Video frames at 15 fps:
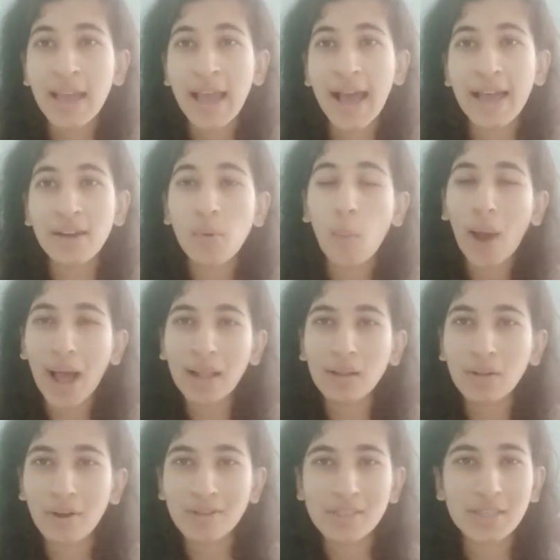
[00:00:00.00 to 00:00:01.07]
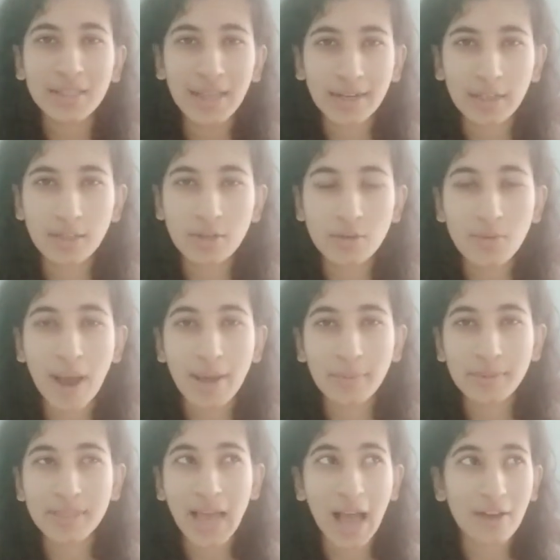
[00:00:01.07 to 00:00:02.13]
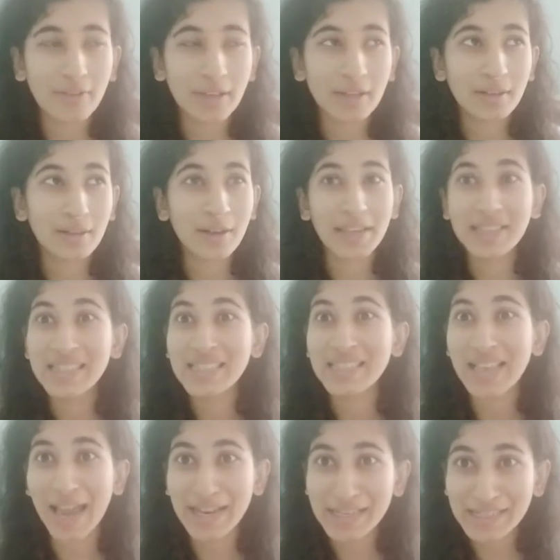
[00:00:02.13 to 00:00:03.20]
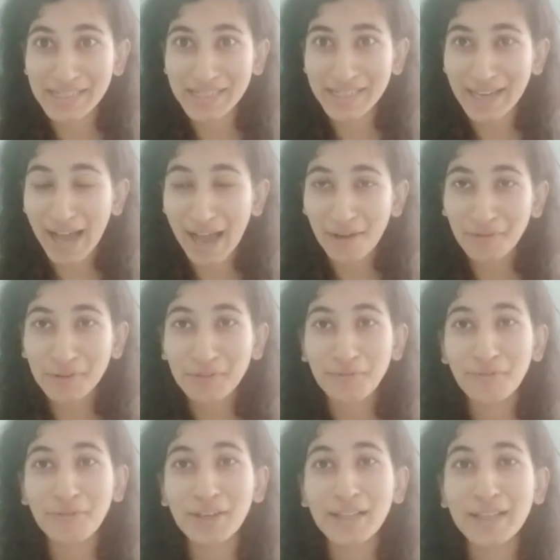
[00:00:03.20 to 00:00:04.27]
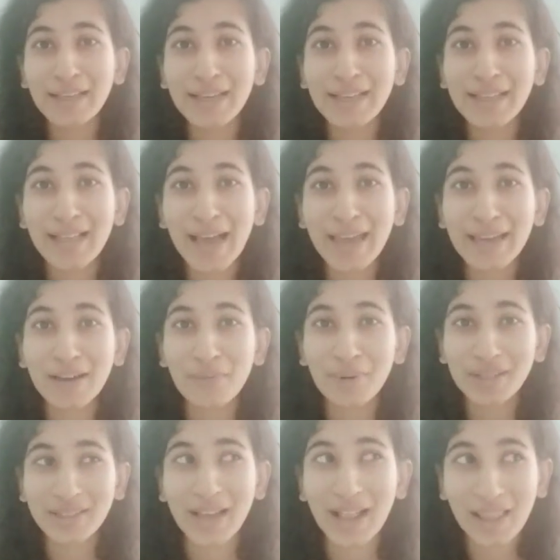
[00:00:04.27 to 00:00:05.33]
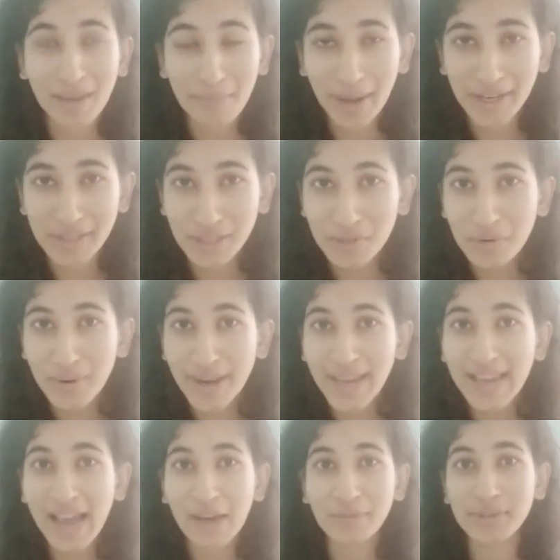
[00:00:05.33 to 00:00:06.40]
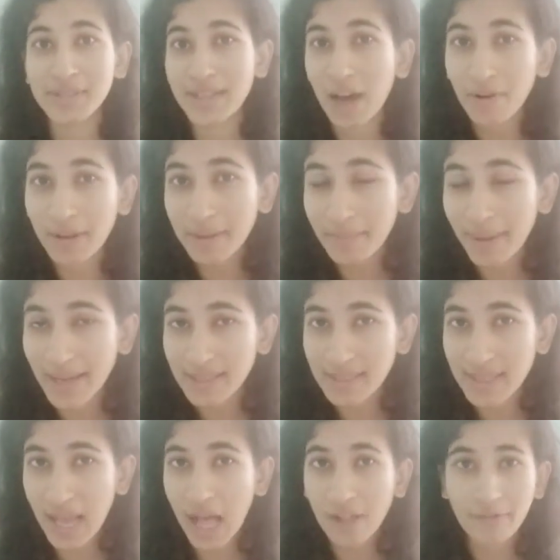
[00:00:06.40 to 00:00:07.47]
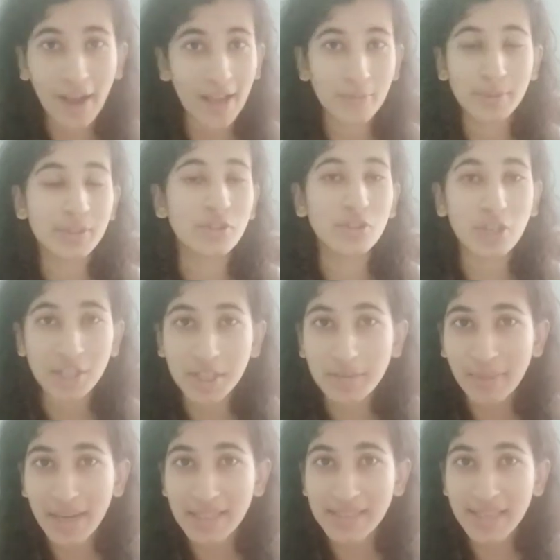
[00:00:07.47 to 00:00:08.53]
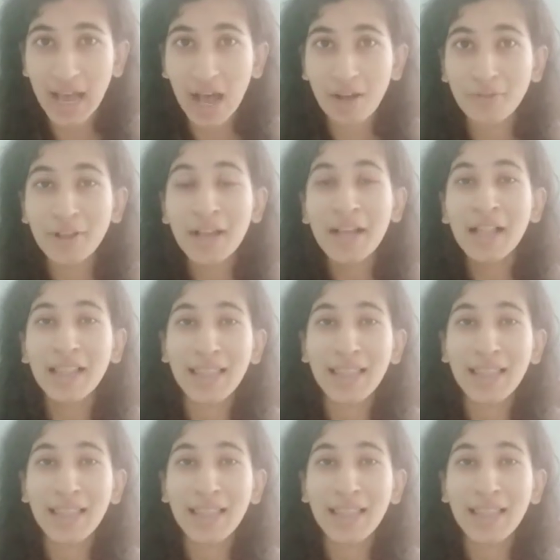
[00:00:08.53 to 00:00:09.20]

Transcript: And while launching that issue, I was having anxiety. I was feeling like, what the hell am I doing? I was doubting myself. I was judging myself.